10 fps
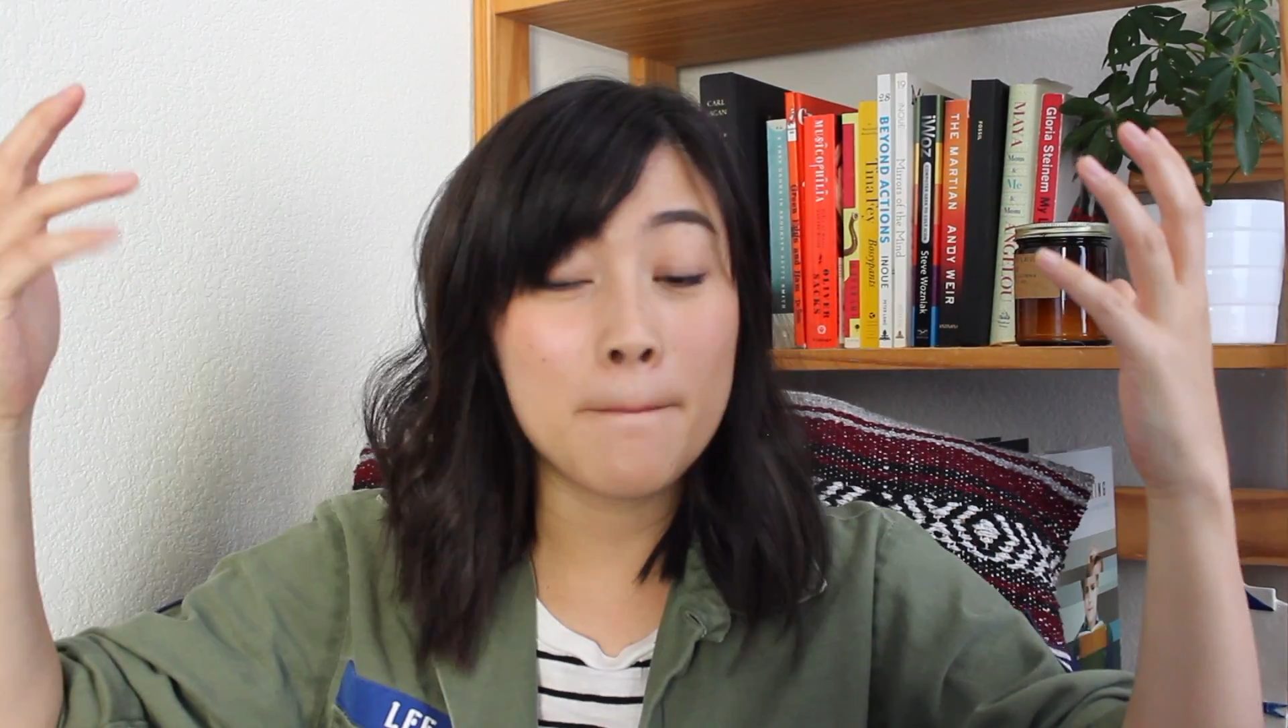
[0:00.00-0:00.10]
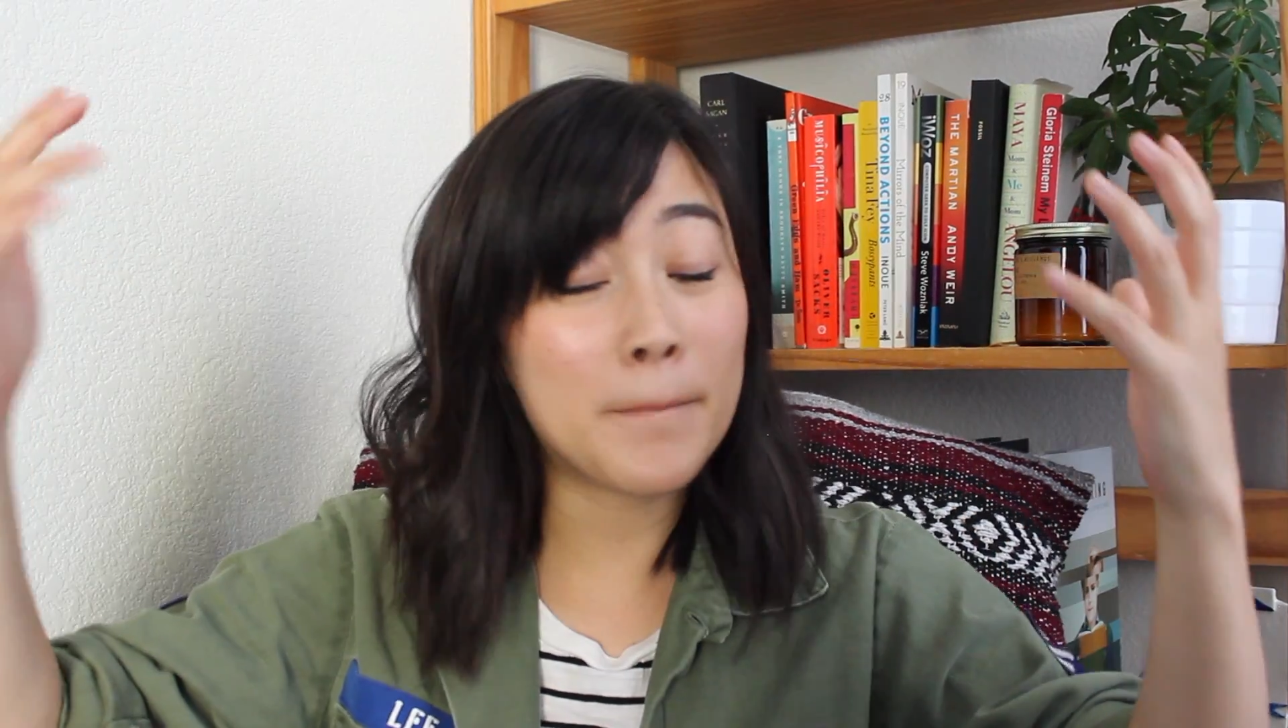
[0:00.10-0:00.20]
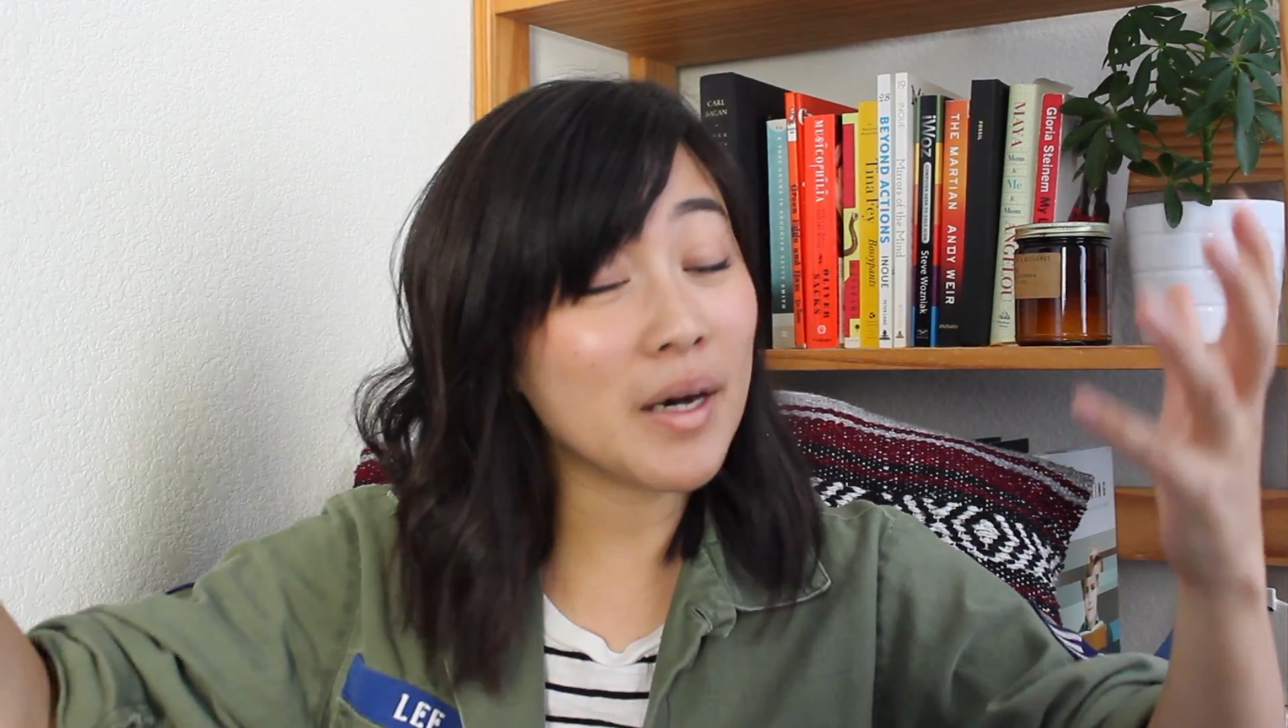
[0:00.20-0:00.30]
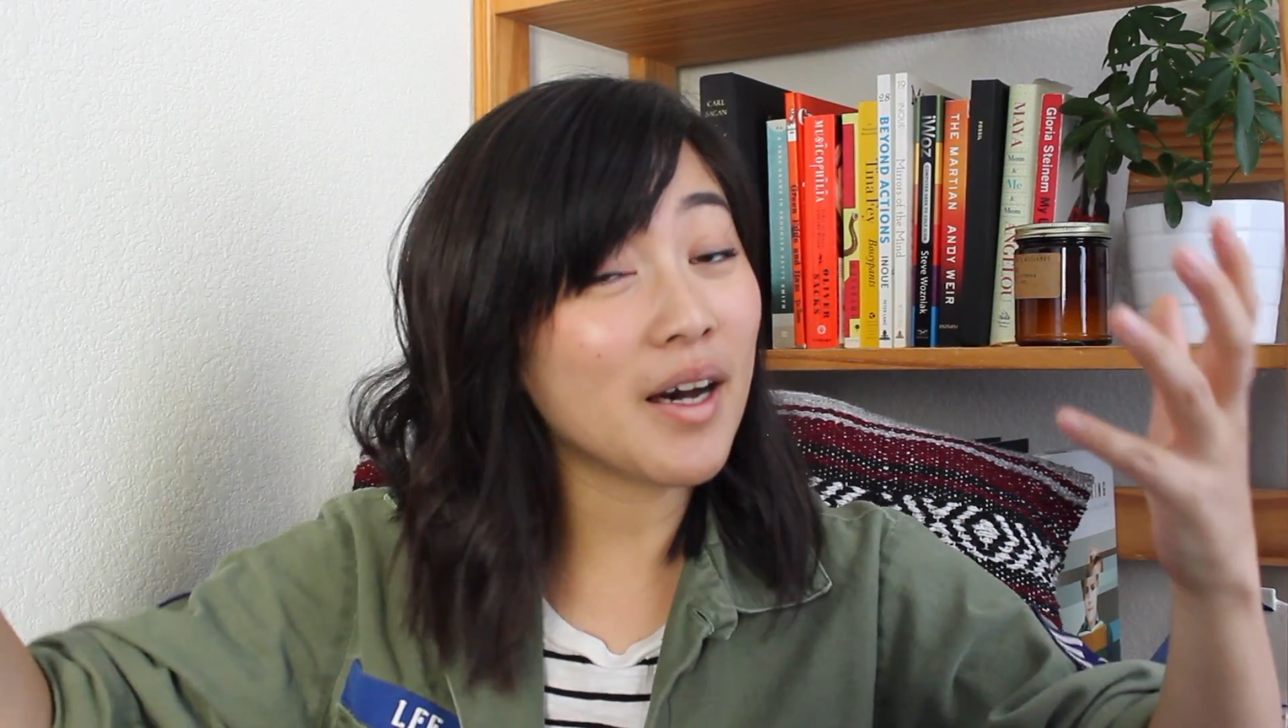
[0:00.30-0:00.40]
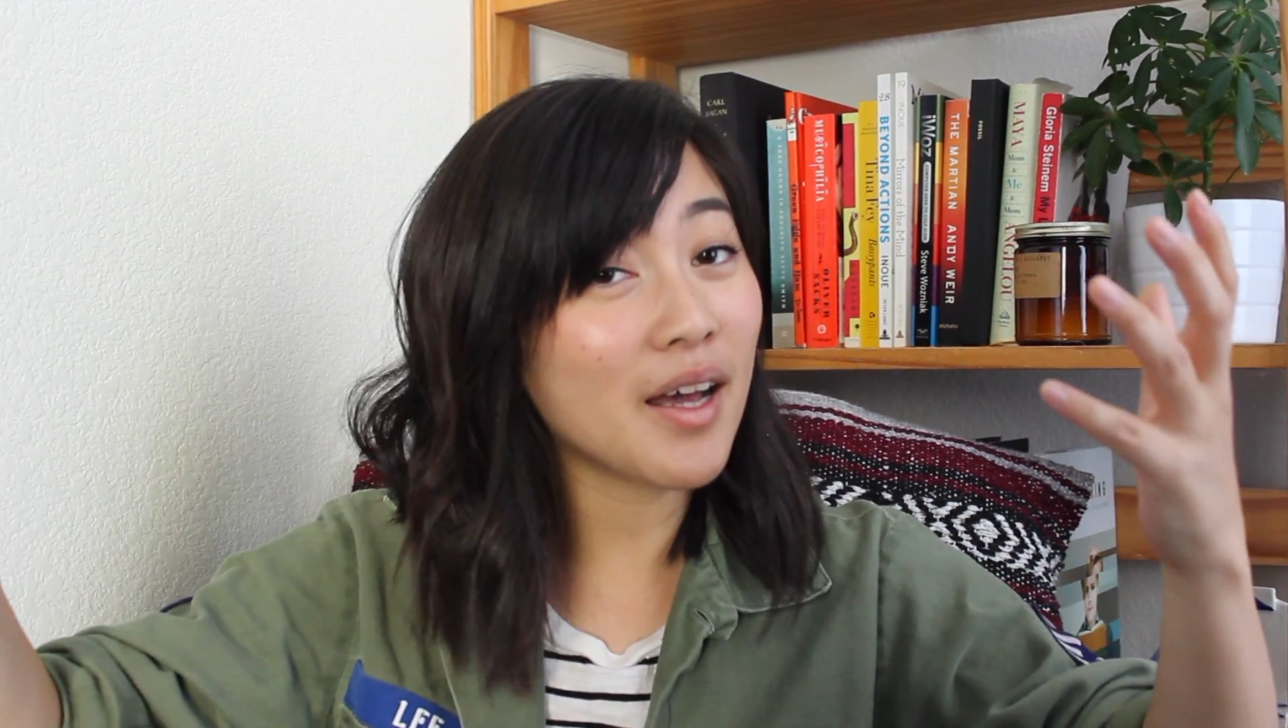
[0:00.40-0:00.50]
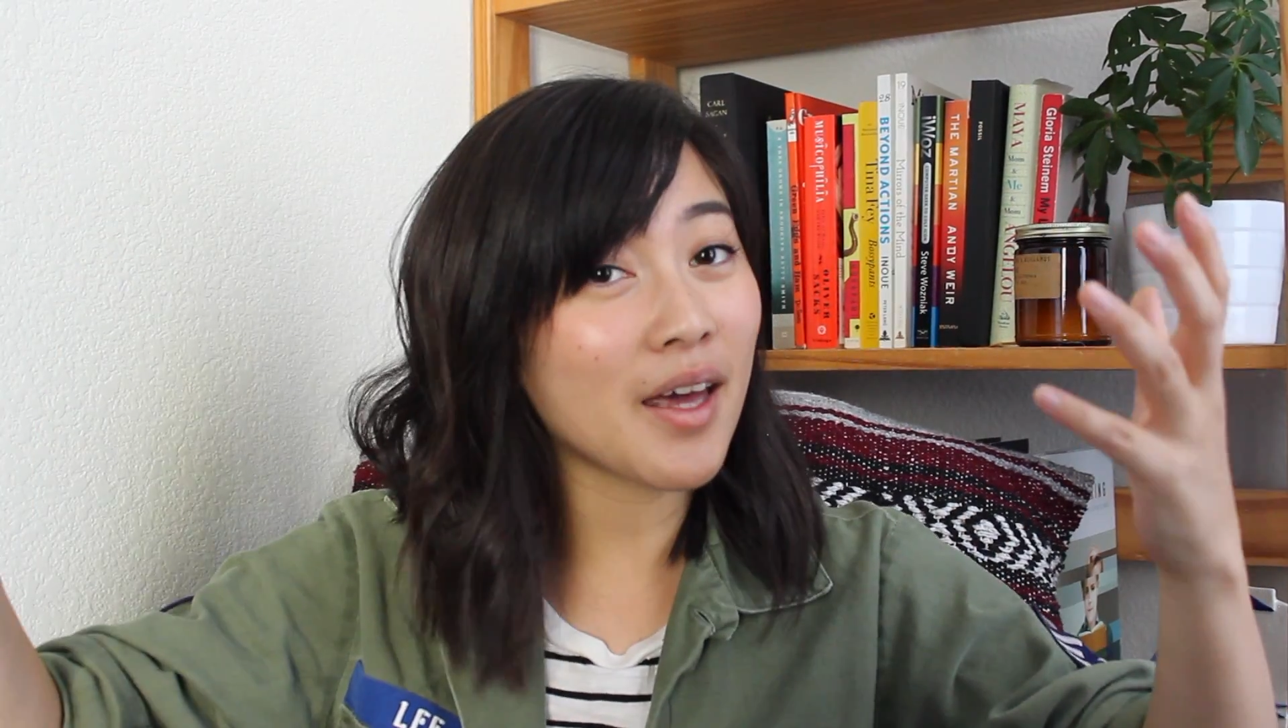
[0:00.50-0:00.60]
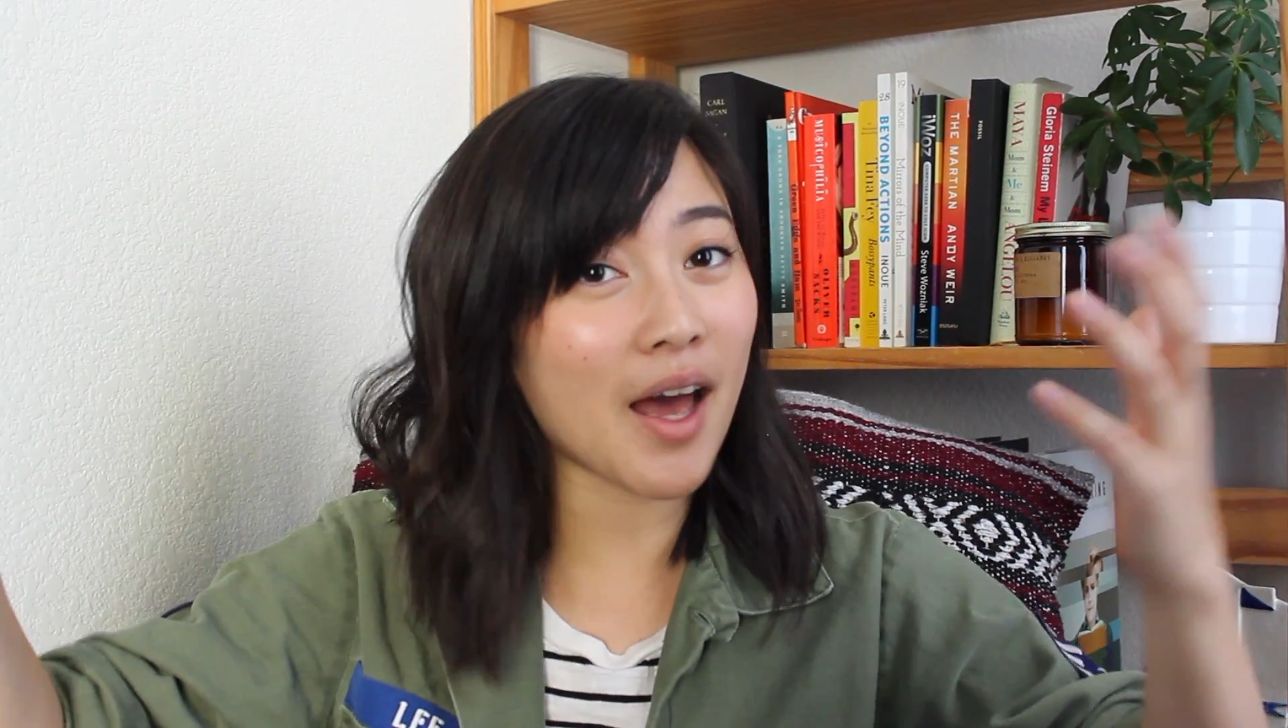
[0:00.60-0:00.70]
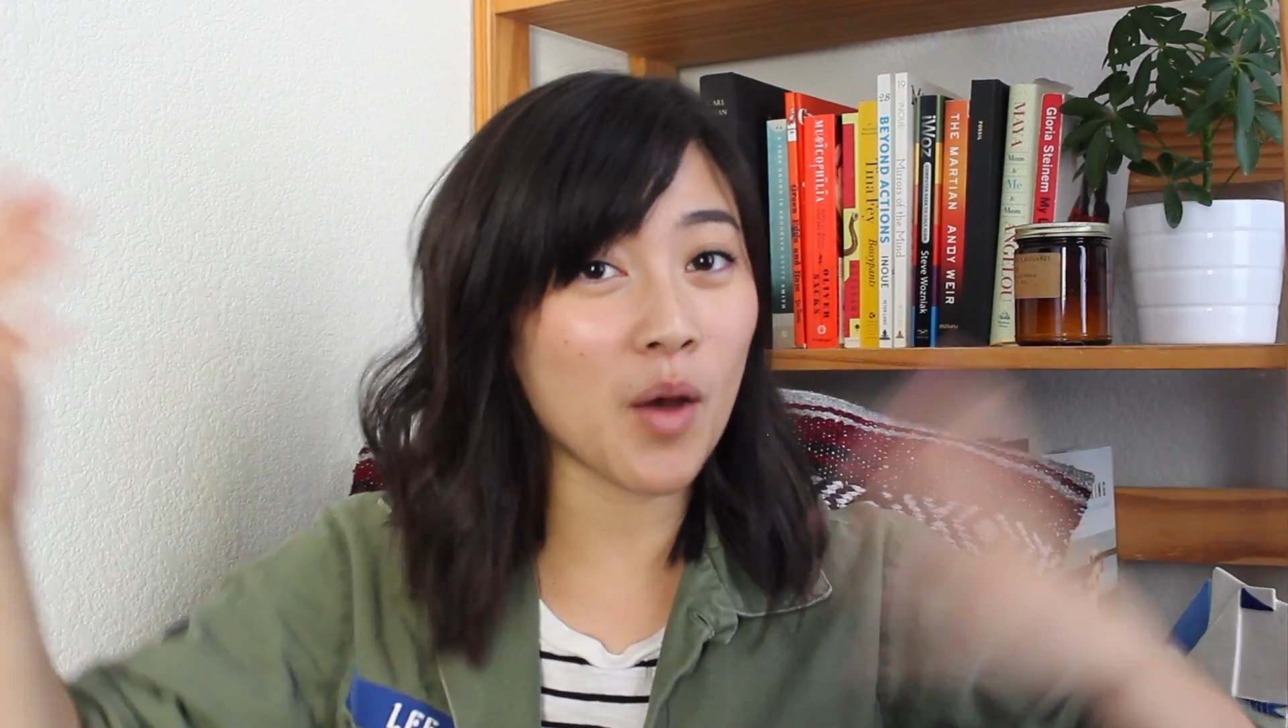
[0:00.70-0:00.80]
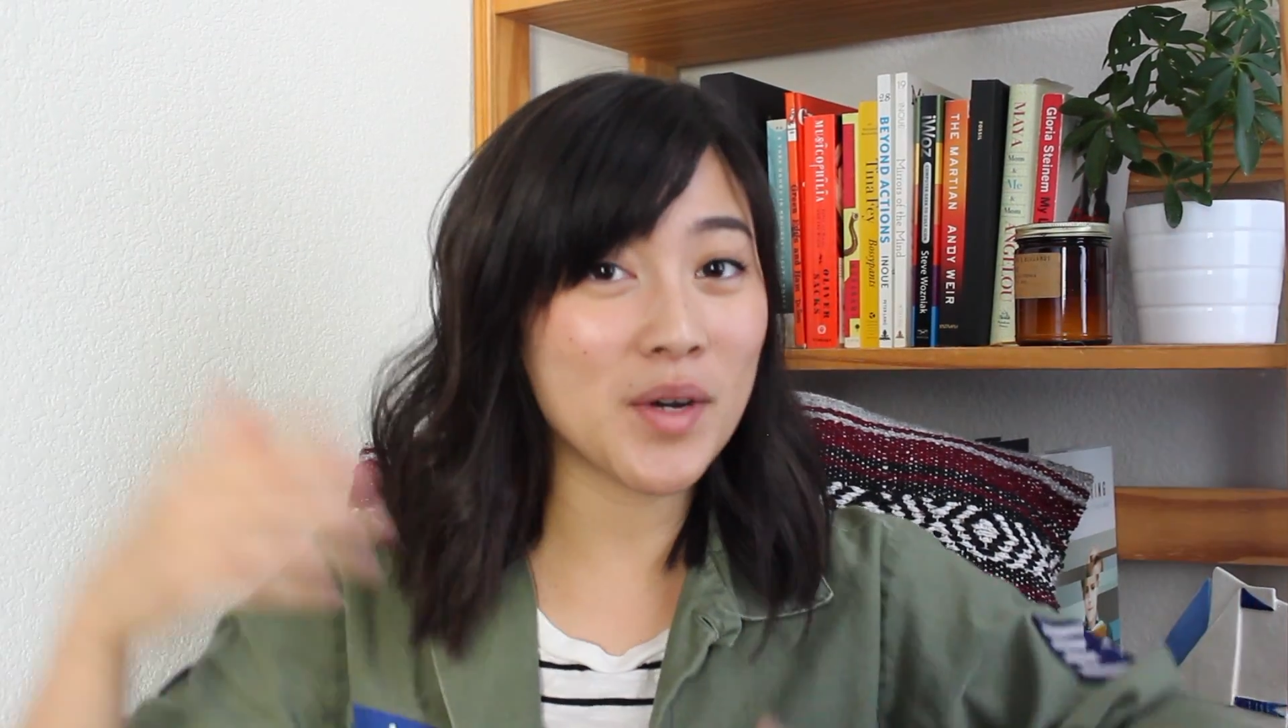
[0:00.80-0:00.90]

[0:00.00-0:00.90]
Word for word: But I